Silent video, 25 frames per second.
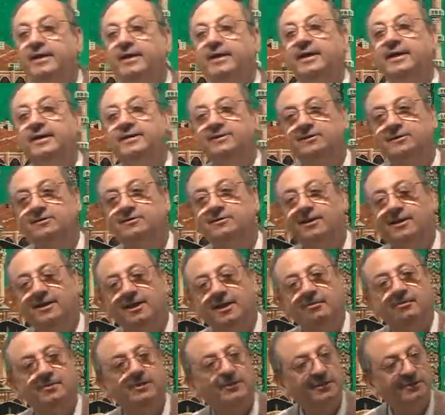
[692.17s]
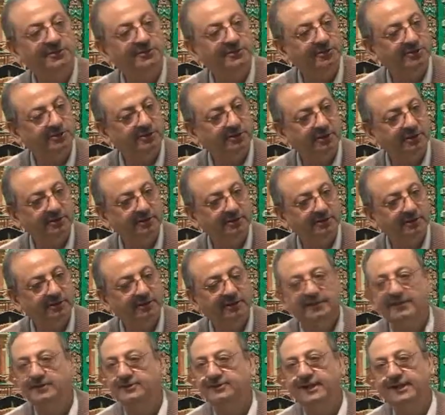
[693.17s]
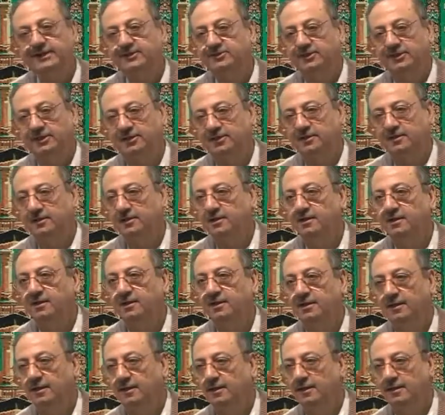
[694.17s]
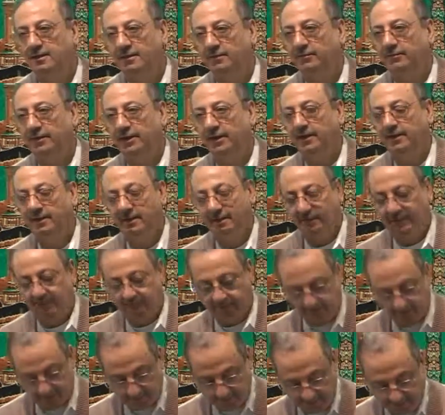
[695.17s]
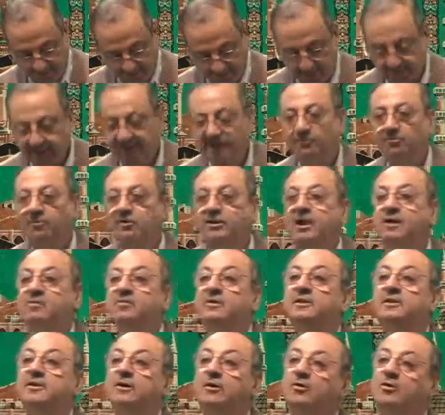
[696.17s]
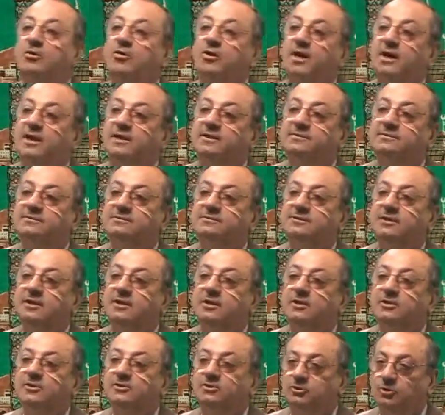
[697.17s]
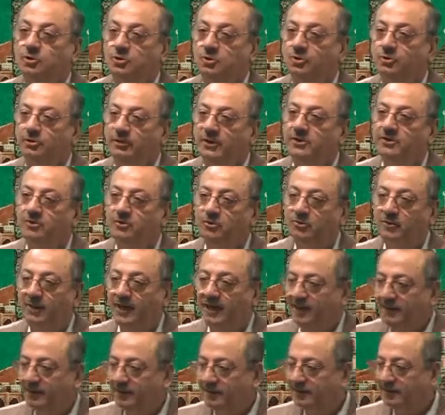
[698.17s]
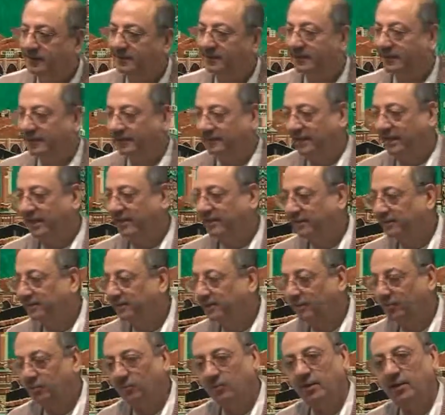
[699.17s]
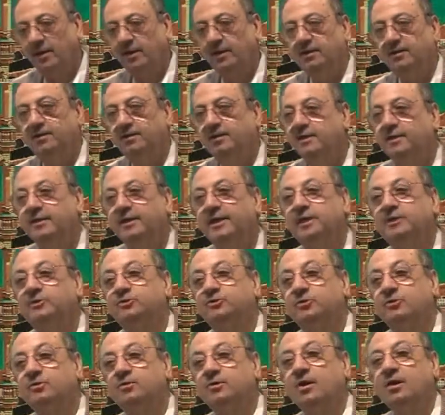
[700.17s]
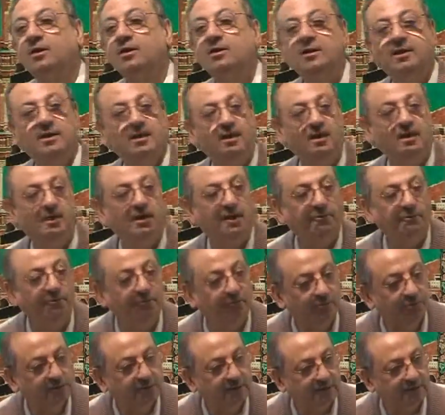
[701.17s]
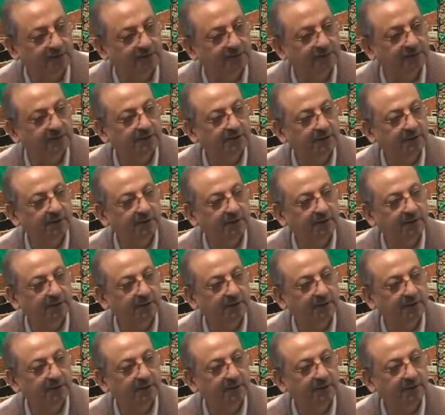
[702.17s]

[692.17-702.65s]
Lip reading: Is it clear, brothers and sisters? That's it. Okay? And it will come in the Quran. So when you get in the Quran, it should not confuse us.